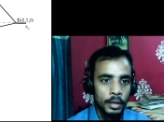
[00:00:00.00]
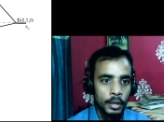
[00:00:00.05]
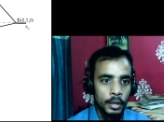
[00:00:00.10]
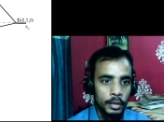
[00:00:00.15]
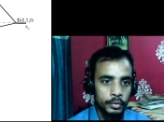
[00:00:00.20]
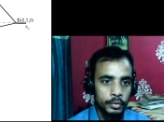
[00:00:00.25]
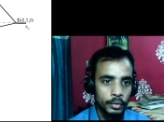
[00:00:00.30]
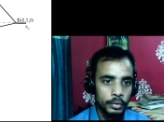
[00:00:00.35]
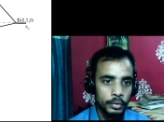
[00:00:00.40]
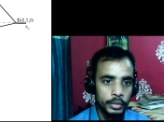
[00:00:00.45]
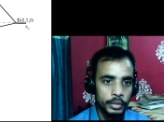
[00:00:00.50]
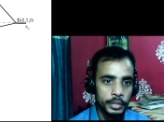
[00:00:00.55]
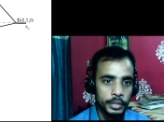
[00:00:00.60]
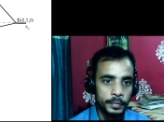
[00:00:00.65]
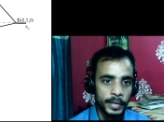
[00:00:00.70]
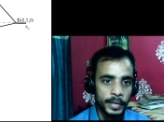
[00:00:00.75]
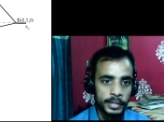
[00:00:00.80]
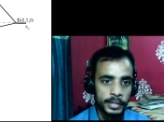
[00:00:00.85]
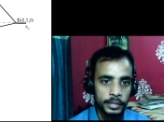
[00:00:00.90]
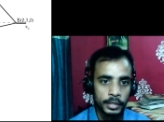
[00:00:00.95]
So this
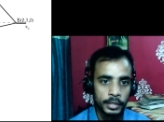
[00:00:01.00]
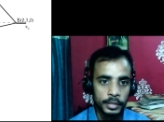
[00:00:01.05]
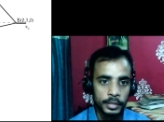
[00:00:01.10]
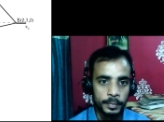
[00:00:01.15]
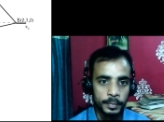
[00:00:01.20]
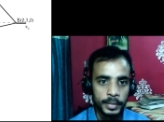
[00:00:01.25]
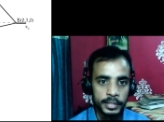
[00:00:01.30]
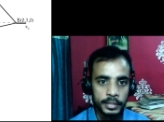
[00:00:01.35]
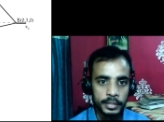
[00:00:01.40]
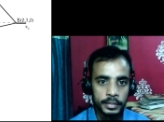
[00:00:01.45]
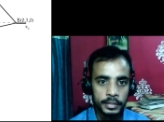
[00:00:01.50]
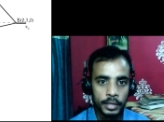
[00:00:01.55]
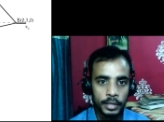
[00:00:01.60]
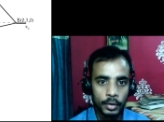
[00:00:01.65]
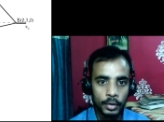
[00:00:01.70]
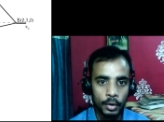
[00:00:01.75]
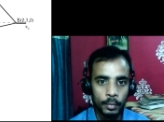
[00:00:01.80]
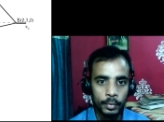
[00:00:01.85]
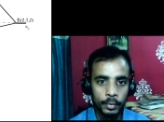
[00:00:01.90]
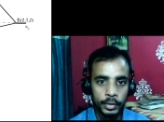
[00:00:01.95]
vector represents the
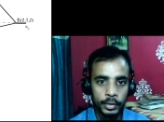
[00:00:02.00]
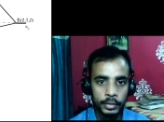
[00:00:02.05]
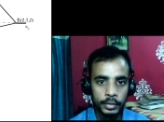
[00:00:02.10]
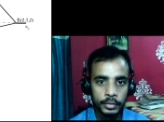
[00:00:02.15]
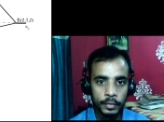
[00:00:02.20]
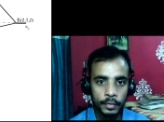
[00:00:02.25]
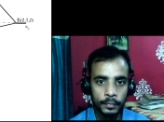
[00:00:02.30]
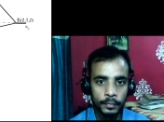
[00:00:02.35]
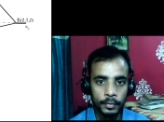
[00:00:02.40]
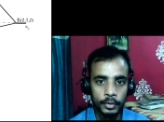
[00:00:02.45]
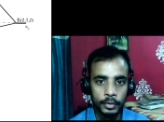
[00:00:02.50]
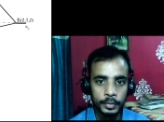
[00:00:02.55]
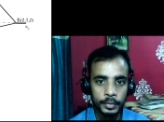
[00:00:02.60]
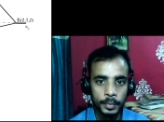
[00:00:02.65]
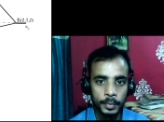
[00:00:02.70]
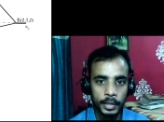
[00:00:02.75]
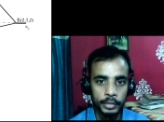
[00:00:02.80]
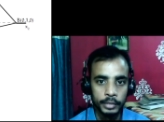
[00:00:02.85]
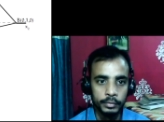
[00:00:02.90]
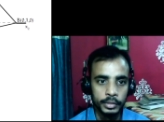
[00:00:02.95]
components of force
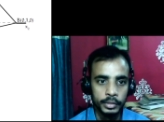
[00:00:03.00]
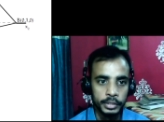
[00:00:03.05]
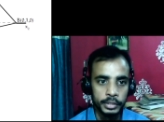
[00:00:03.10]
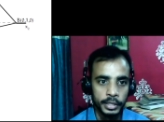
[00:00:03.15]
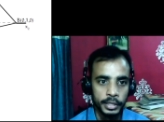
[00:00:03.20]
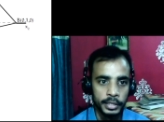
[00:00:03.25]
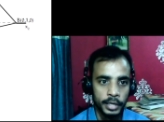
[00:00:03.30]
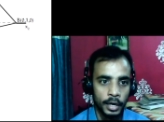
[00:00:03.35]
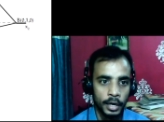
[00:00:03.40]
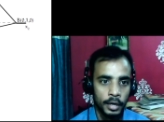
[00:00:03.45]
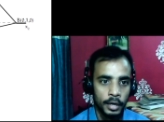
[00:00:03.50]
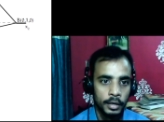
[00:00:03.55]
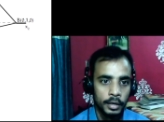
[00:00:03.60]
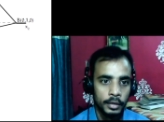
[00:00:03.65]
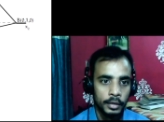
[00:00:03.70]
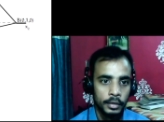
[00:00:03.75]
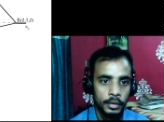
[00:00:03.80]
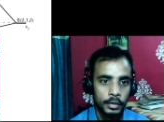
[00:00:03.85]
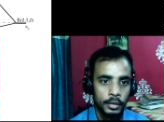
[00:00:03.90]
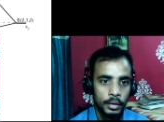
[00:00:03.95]
per unit area
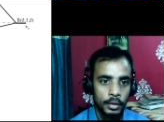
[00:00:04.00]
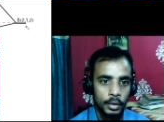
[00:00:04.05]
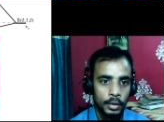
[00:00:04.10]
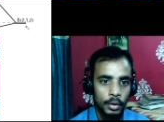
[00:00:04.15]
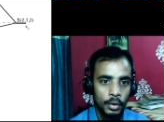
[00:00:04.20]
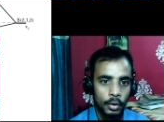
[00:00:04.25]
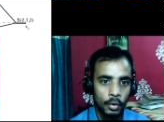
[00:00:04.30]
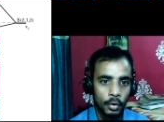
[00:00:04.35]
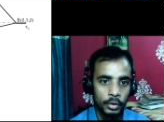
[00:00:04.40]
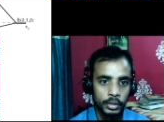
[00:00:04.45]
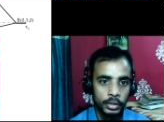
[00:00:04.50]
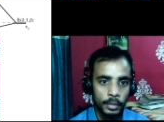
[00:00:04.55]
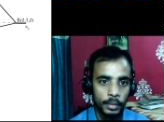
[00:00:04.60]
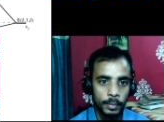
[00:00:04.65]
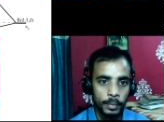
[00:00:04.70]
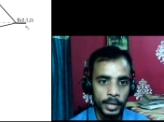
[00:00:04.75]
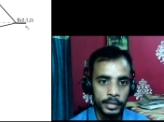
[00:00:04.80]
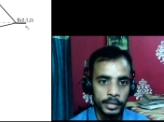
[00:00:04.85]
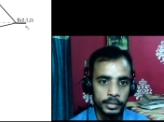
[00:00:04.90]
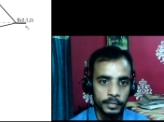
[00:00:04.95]
on the
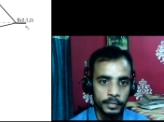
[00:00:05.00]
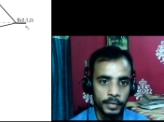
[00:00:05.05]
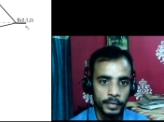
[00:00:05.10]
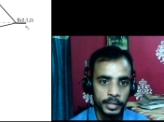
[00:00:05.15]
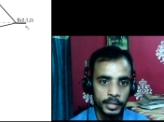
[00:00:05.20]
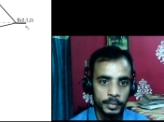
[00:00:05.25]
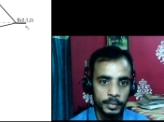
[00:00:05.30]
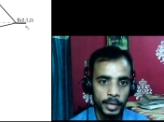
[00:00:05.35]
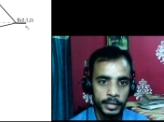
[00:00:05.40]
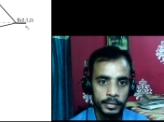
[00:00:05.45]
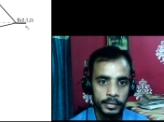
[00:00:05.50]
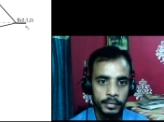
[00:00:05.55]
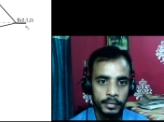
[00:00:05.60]
plane defined by,